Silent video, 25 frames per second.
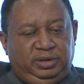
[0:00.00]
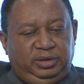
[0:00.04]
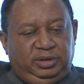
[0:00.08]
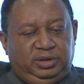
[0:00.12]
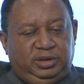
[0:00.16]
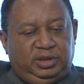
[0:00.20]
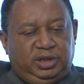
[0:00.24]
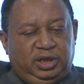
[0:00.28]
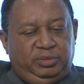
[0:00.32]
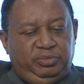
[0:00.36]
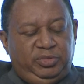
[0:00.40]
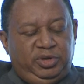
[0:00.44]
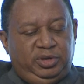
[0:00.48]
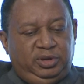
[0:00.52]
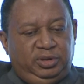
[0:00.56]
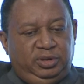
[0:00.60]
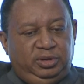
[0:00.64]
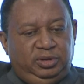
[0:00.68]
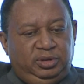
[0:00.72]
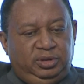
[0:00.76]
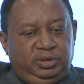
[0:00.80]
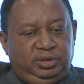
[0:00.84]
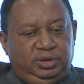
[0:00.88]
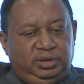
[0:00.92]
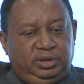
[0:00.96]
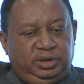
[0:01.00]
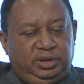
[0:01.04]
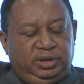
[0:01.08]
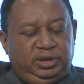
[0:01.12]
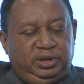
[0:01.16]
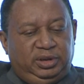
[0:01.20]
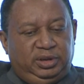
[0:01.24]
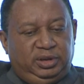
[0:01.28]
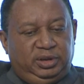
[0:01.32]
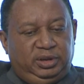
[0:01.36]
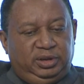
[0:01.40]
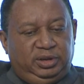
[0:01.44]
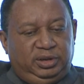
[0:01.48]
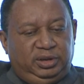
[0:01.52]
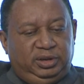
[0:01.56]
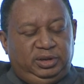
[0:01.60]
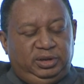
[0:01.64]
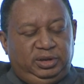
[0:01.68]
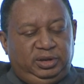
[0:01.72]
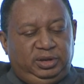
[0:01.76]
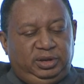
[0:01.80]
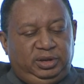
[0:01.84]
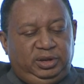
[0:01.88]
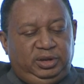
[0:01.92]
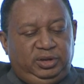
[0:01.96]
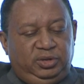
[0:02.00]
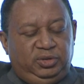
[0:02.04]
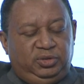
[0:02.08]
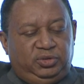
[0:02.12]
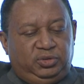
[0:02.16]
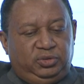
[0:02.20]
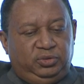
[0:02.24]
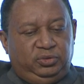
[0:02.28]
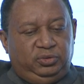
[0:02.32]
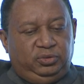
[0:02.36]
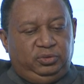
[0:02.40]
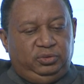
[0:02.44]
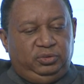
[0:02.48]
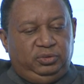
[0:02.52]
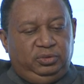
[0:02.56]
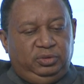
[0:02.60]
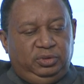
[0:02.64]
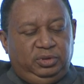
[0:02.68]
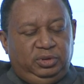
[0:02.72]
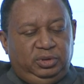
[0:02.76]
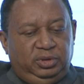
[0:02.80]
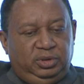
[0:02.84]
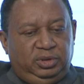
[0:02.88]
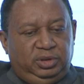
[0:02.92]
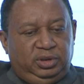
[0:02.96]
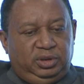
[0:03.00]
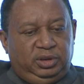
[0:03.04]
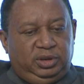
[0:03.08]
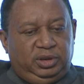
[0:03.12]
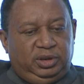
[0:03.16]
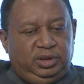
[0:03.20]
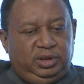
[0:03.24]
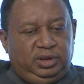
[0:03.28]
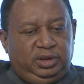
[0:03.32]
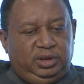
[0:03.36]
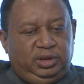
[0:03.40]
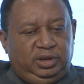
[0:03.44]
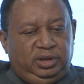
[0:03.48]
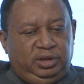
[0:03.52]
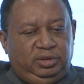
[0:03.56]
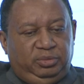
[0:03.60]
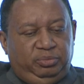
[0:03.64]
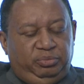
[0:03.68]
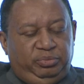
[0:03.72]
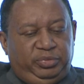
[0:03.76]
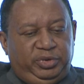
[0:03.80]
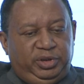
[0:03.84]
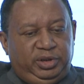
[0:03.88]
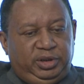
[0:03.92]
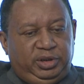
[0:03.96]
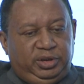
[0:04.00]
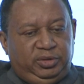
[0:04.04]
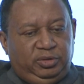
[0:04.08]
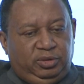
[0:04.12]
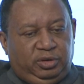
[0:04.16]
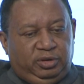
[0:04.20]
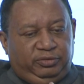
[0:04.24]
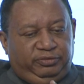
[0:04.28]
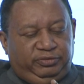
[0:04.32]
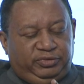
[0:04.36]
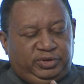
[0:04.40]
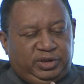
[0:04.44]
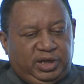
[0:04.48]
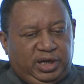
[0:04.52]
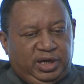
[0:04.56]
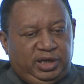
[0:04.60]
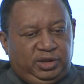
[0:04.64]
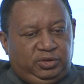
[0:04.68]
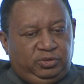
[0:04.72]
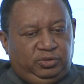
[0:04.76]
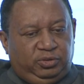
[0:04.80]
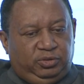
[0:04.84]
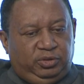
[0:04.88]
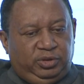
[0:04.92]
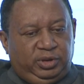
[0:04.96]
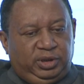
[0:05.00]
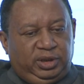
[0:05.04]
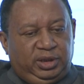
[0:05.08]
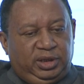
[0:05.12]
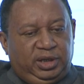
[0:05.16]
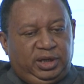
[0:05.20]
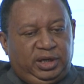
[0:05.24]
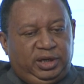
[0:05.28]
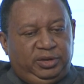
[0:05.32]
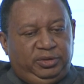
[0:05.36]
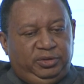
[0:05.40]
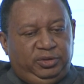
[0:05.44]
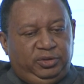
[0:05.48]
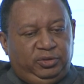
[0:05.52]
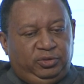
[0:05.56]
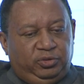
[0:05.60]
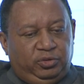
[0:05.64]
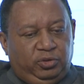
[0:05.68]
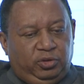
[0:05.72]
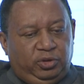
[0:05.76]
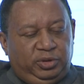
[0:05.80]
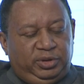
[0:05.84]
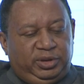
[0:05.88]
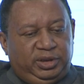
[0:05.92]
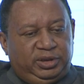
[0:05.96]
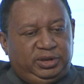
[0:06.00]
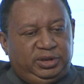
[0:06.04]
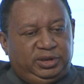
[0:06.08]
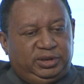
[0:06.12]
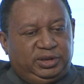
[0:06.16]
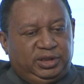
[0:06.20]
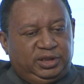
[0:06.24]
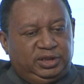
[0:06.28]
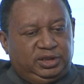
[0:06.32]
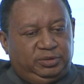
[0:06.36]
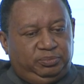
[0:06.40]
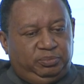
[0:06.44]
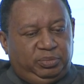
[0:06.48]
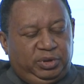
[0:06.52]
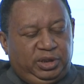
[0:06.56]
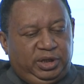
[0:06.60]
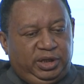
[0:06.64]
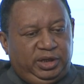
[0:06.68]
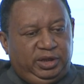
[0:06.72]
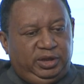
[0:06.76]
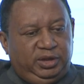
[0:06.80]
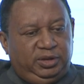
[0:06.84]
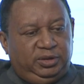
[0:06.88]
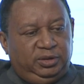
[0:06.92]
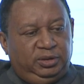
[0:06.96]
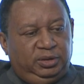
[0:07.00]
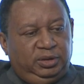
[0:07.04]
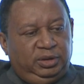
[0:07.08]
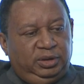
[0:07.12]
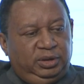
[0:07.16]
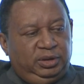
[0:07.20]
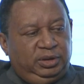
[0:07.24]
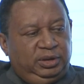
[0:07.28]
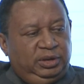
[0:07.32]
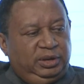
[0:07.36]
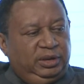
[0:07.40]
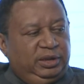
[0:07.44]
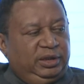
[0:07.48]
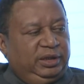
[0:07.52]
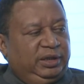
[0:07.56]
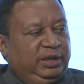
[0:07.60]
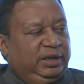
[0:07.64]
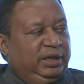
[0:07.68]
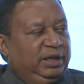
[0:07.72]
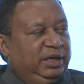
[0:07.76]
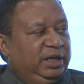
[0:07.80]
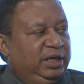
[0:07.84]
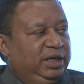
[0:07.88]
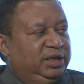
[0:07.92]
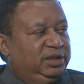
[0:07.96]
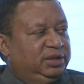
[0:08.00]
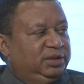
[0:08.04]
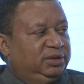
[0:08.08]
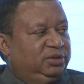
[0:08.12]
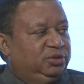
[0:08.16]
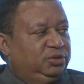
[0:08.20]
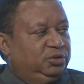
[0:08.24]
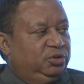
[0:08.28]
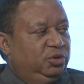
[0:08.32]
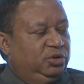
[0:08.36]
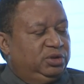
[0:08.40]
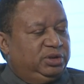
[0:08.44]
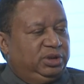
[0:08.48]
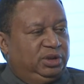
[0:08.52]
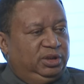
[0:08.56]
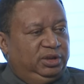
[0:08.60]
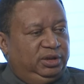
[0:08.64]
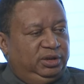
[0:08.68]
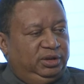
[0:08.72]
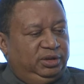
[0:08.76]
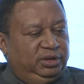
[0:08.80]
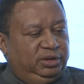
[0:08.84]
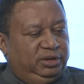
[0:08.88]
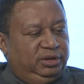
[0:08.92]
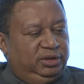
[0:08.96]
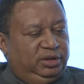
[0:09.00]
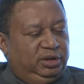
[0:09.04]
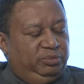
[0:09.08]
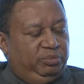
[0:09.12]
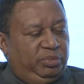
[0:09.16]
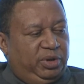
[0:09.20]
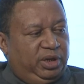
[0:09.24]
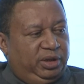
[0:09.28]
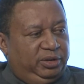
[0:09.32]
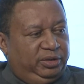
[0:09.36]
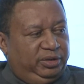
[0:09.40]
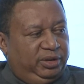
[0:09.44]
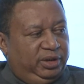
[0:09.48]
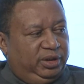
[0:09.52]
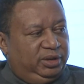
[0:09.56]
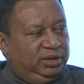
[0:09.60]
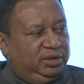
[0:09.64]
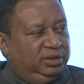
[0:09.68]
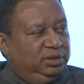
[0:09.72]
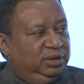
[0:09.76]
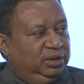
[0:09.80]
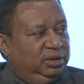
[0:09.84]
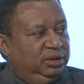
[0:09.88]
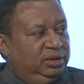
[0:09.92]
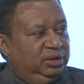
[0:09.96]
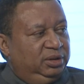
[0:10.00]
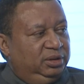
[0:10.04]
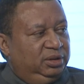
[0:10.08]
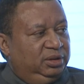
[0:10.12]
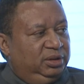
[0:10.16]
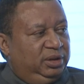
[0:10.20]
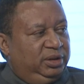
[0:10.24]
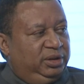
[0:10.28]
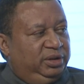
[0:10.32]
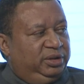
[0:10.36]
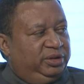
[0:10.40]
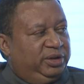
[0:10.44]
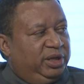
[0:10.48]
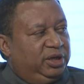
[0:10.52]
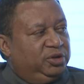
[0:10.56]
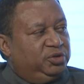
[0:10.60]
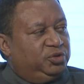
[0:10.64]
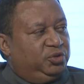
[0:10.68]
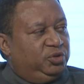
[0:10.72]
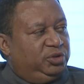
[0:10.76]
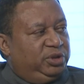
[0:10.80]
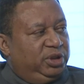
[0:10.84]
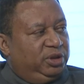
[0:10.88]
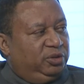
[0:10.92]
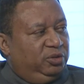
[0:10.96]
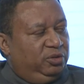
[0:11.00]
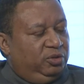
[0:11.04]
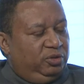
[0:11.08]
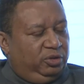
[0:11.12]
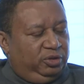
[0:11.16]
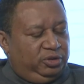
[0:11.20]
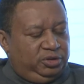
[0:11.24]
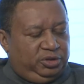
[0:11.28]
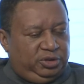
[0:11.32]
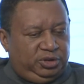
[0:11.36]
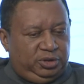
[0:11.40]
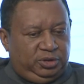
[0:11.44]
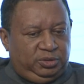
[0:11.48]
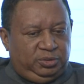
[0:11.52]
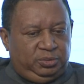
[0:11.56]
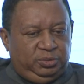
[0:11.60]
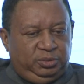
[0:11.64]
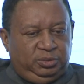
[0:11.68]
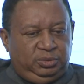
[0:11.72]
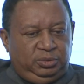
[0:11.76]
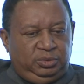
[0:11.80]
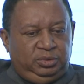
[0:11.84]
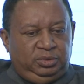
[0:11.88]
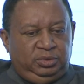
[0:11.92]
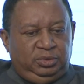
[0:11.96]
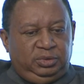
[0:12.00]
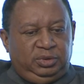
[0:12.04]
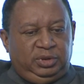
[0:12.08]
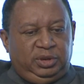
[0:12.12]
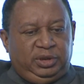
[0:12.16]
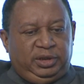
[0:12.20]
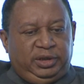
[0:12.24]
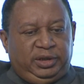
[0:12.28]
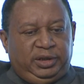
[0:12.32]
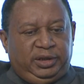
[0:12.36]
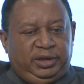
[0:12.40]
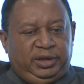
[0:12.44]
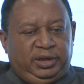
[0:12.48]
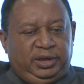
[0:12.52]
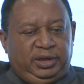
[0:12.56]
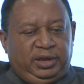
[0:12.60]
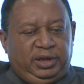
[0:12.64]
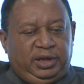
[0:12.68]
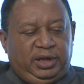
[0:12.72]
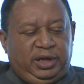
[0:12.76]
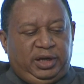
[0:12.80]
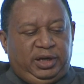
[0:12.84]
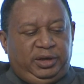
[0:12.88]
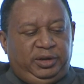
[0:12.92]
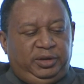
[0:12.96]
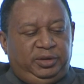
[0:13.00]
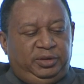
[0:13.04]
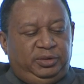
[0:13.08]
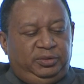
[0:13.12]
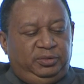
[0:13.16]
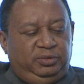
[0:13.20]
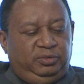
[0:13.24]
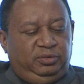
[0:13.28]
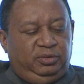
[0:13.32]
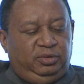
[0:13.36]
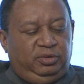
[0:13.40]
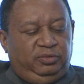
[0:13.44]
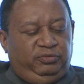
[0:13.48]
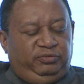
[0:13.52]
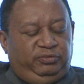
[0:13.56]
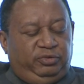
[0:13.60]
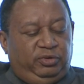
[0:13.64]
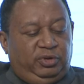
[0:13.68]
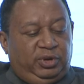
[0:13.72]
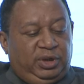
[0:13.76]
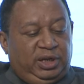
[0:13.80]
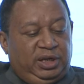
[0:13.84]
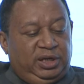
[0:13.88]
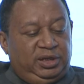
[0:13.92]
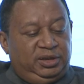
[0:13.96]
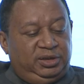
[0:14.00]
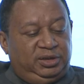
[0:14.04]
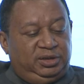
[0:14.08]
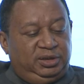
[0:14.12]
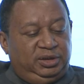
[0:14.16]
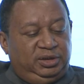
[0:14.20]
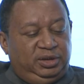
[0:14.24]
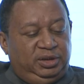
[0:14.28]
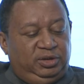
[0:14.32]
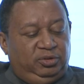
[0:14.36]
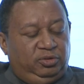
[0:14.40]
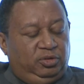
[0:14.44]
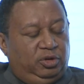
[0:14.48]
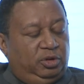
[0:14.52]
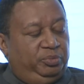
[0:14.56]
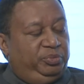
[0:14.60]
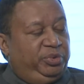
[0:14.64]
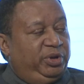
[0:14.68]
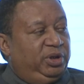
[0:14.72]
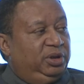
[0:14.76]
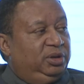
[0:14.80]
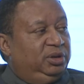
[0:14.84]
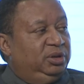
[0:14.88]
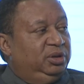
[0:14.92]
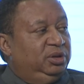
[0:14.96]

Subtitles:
coming into being of tight oil and the role that it has played has totally debunked that, and thanks to technology. And for us in OPEC,